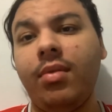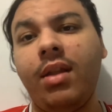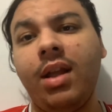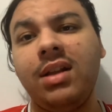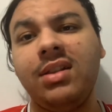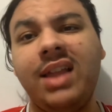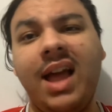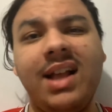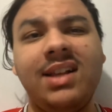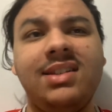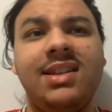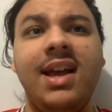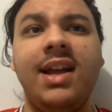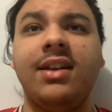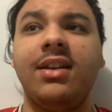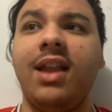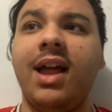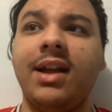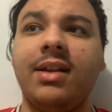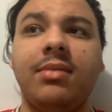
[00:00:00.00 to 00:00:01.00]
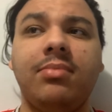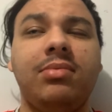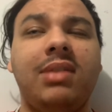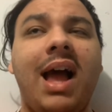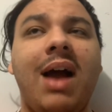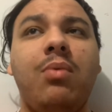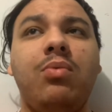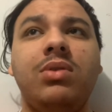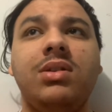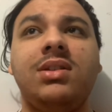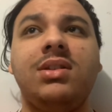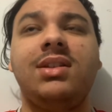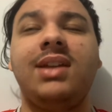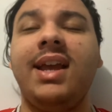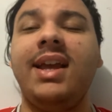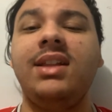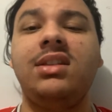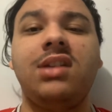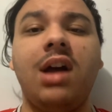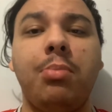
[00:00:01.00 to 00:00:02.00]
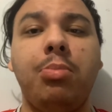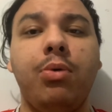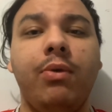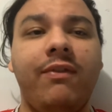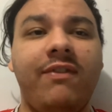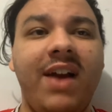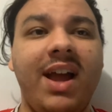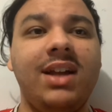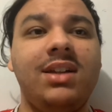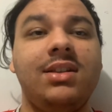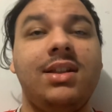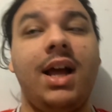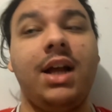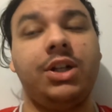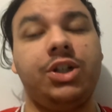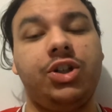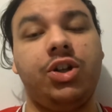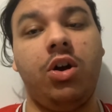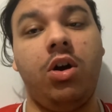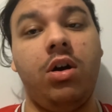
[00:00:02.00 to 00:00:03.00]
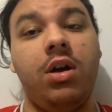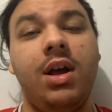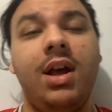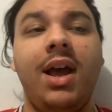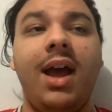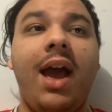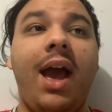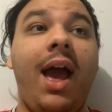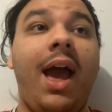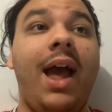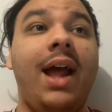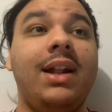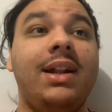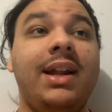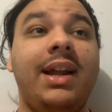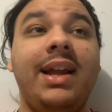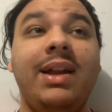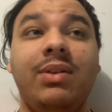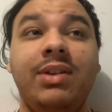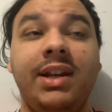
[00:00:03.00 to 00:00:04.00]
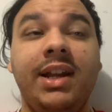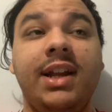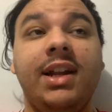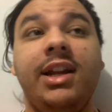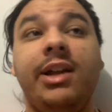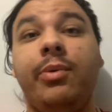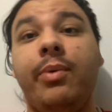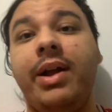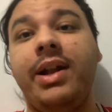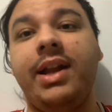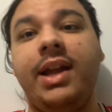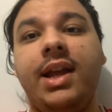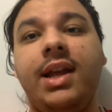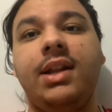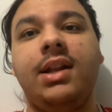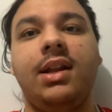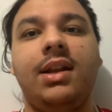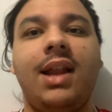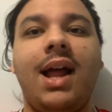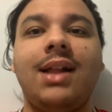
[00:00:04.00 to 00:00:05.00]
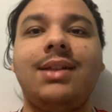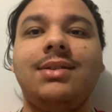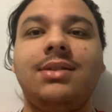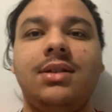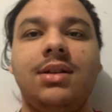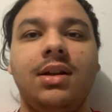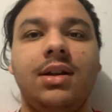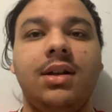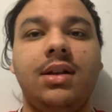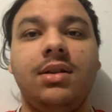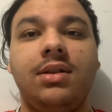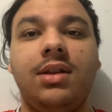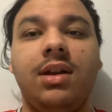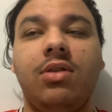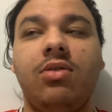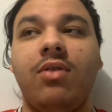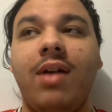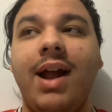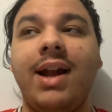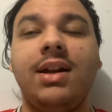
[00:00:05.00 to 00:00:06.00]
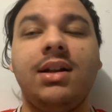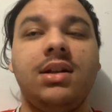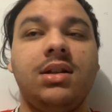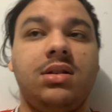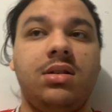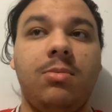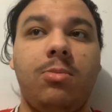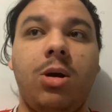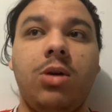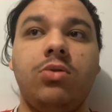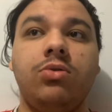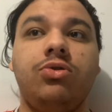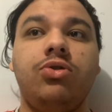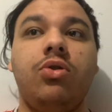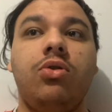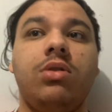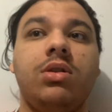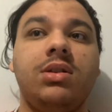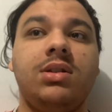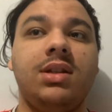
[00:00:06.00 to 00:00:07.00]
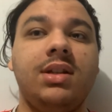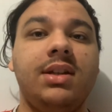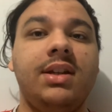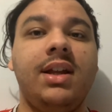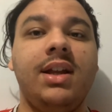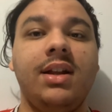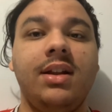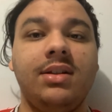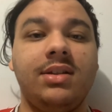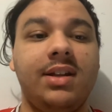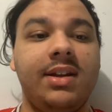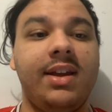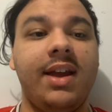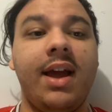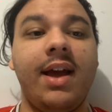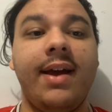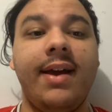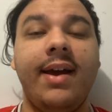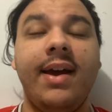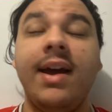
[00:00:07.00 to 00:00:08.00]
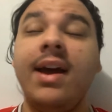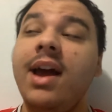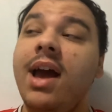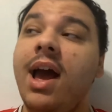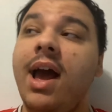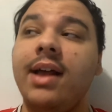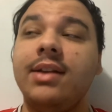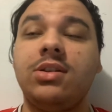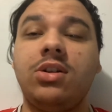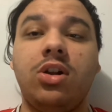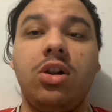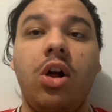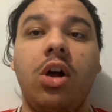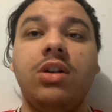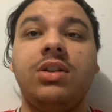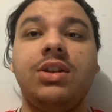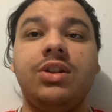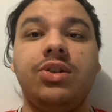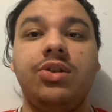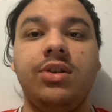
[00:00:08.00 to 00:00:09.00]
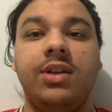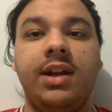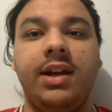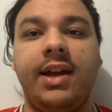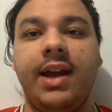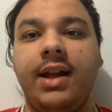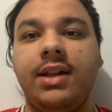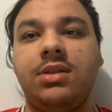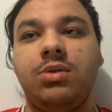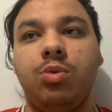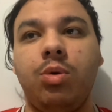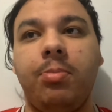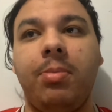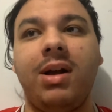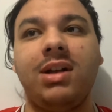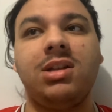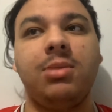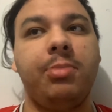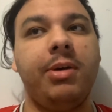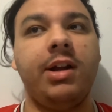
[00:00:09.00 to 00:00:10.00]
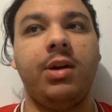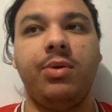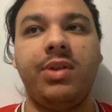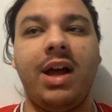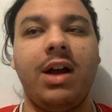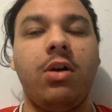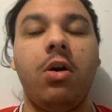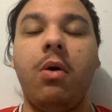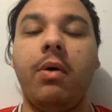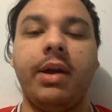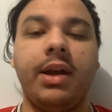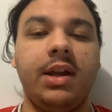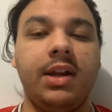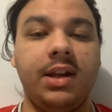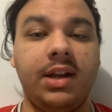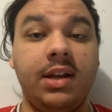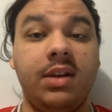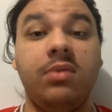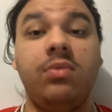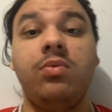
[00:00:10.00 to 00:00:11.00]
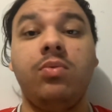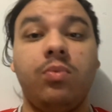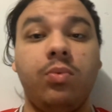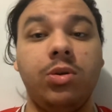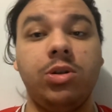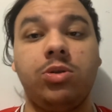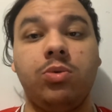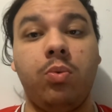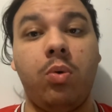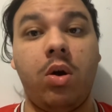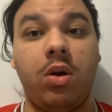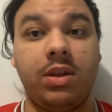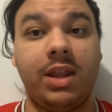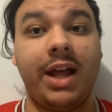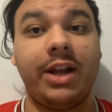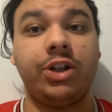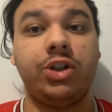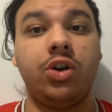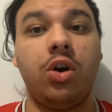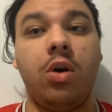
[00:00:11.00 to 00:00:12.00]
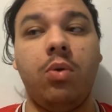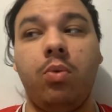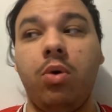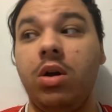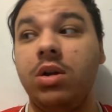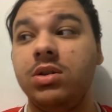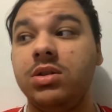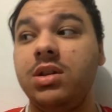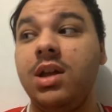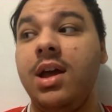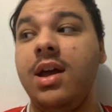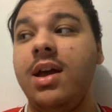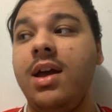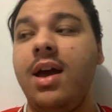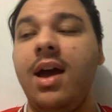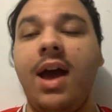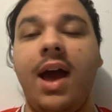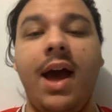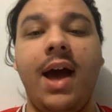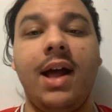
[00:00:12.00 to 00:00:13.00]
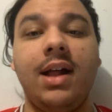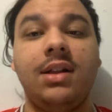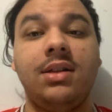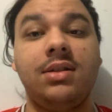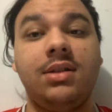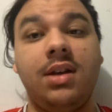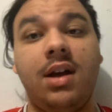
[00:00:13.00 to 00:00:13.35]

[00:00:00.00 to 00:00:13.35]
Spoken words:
they said, like, that was, he double faked that shot and it nearly went in. And that's the greatness of Michael Jordan. To get as close as you could get to a buzzer beater without going in was what that shot was. And